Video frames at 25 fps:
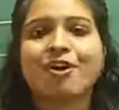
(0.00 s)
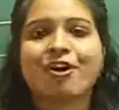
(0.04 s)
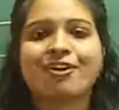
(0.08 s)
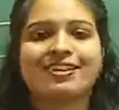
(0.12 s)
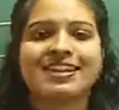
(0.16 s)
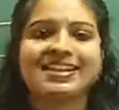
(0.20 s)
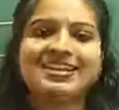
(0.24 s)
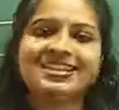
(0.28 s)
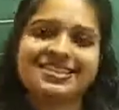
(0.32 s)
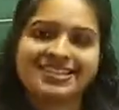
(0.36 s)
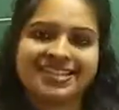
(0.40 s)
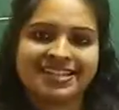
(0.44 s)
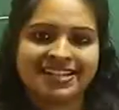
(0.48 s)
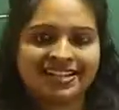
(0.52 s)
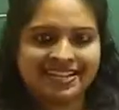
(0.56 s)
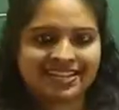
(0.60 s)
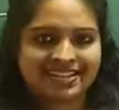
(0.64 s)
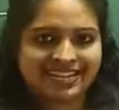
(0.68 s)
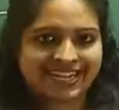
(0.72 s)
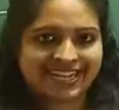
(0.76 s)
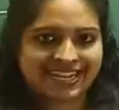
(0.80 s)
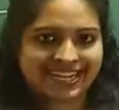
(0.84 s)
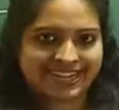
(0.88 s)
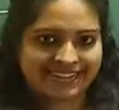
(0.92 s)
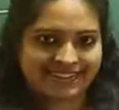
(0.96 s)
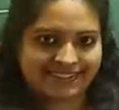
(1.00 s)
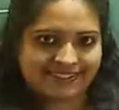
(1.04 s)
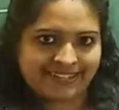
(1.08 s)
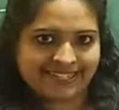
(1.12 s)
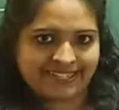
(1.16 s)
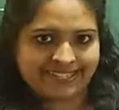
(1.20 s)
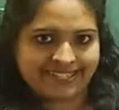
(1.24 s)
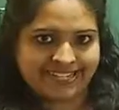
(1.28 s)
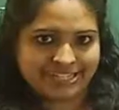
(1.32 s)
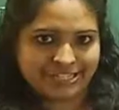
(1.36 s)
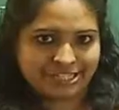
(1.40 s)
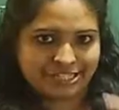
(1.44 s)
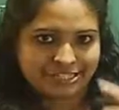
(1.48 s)
smallest negative
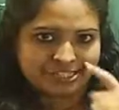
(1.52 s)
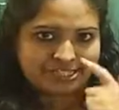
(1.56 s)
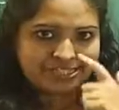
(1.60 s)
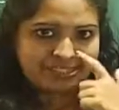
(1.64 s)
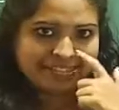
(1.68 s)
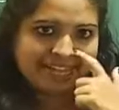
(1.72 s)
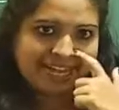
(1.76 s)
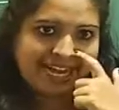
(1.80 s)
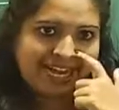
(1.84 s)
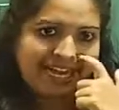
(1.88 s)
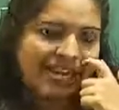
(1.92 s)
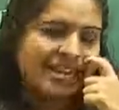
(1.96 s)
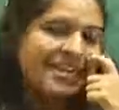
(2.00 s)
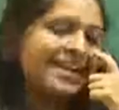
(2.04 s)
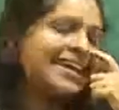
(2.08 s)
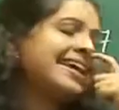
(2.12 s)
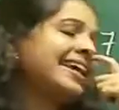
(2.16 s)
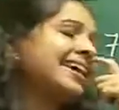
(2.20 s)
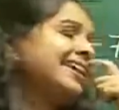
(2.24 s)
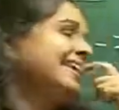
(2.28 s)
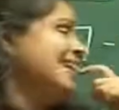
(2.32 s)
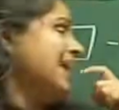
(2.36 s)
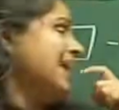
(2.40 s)
integers. Right?